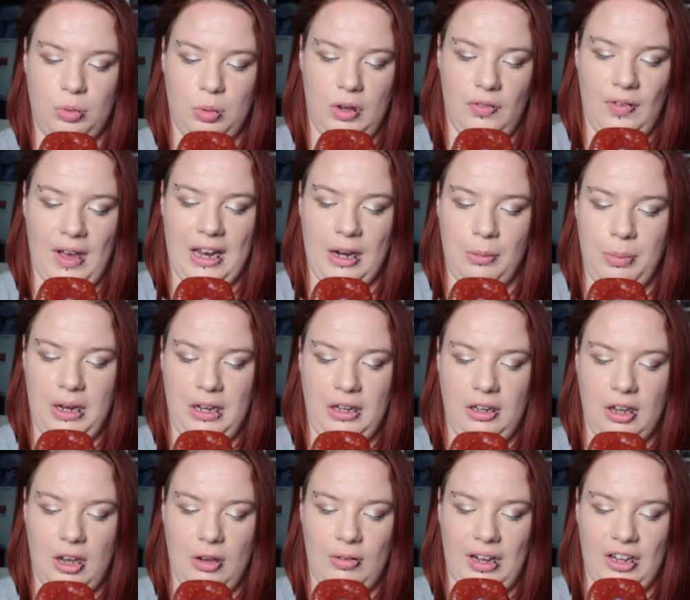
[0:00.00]
with
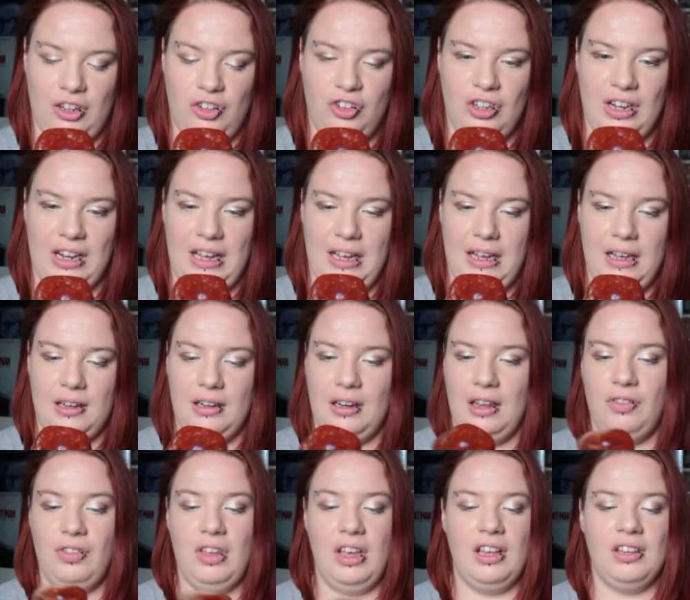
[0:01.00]
jalapeno and chili.
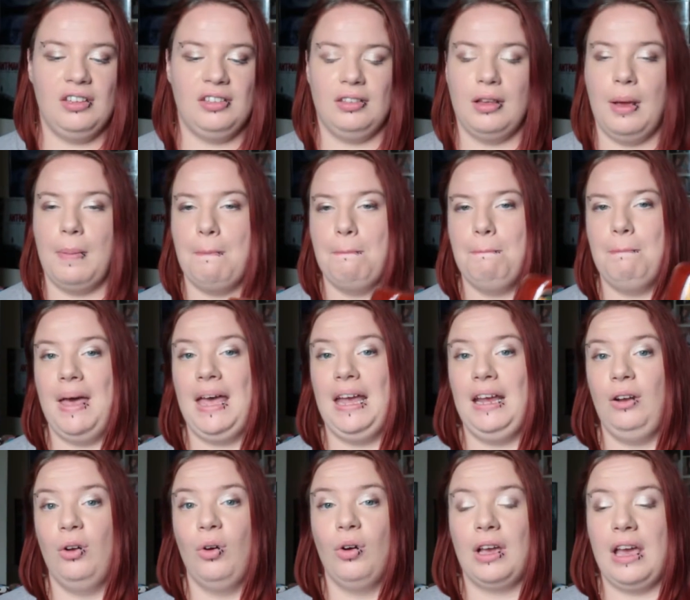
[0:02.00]
Now this
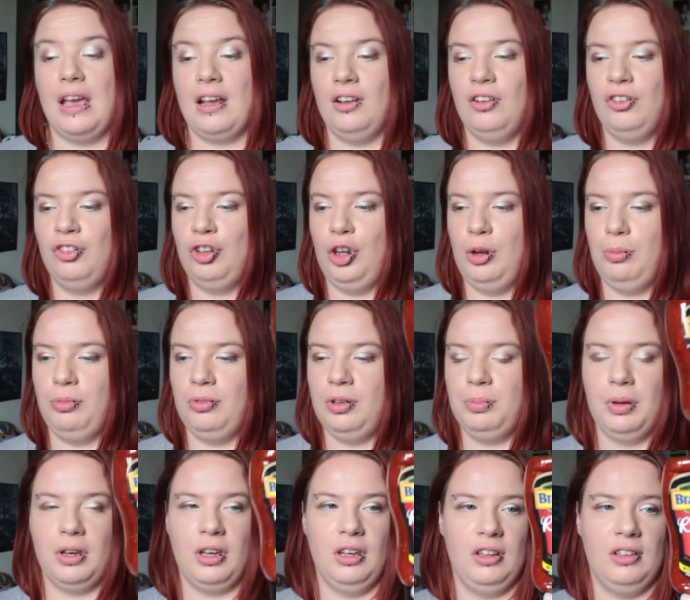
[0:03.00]
may not get consumed
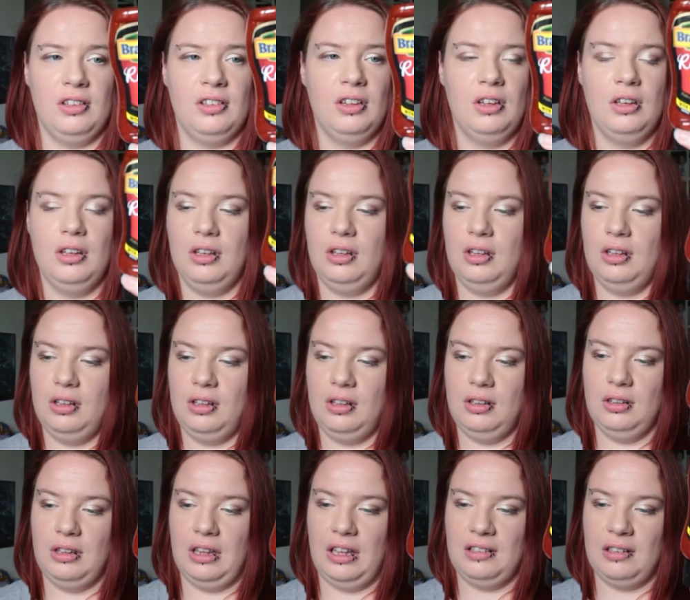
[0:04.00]
because
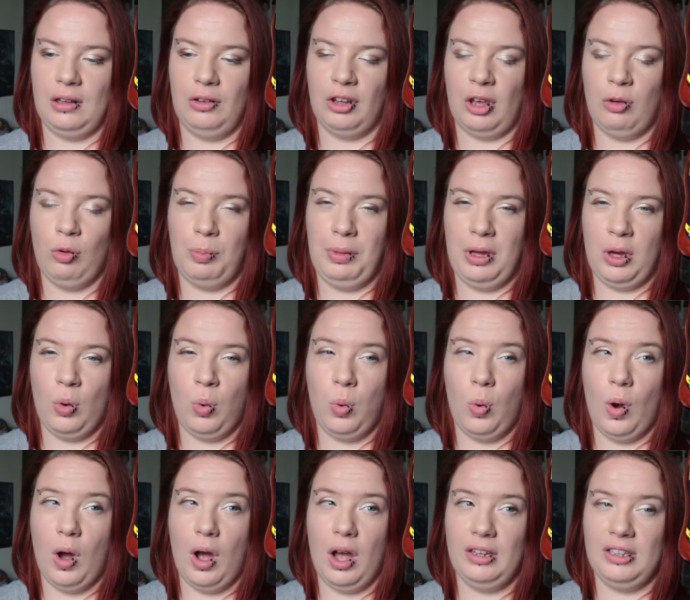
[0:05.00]
that sounds like it would be
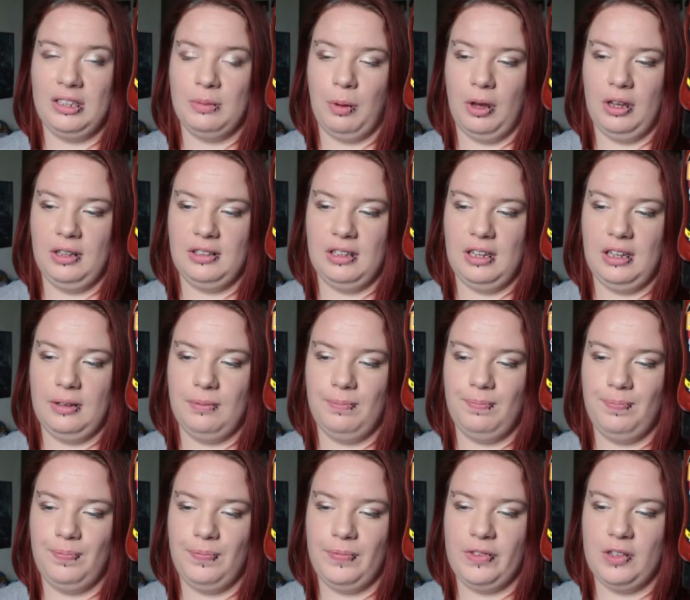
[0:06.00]
quite spicy.
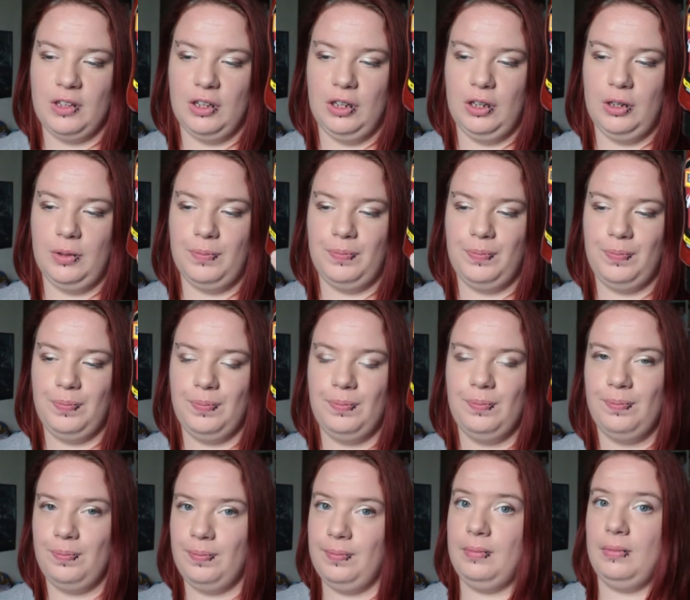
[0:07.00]
So
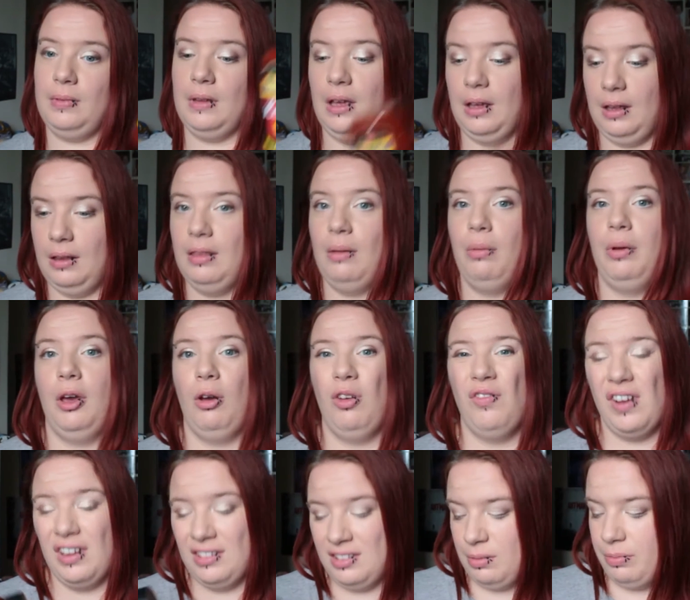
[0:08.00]
there we go,
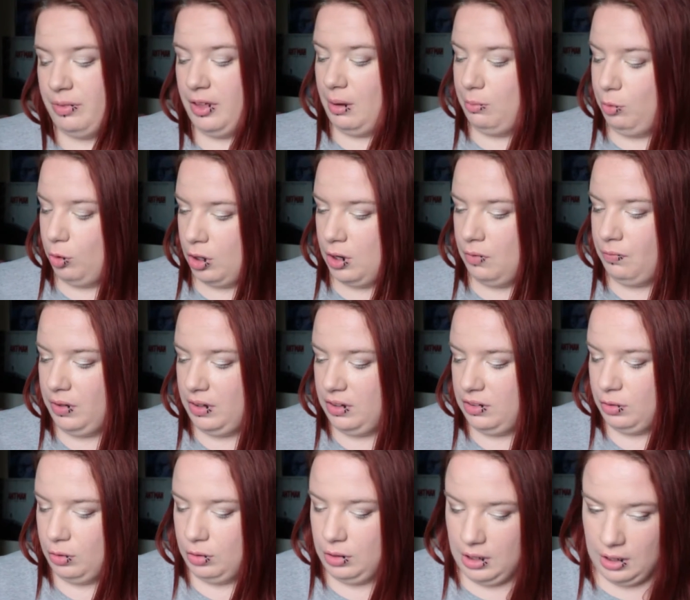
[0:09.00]
we've had something I'm not
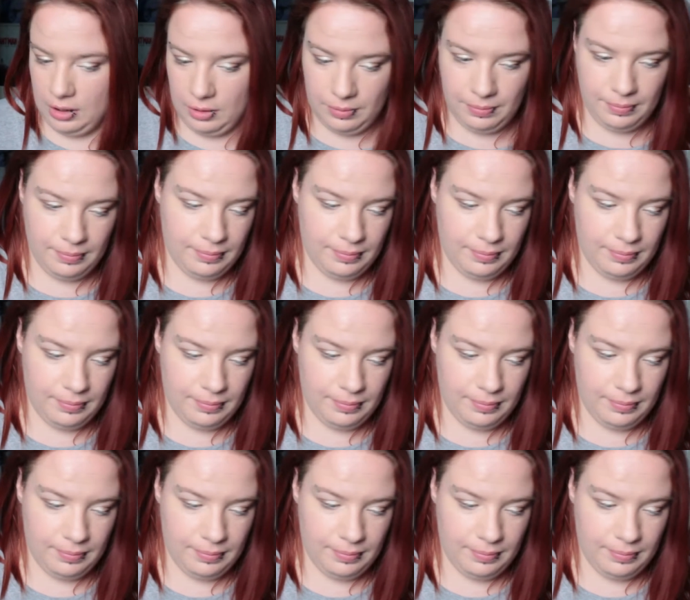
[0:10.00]
convinced on now.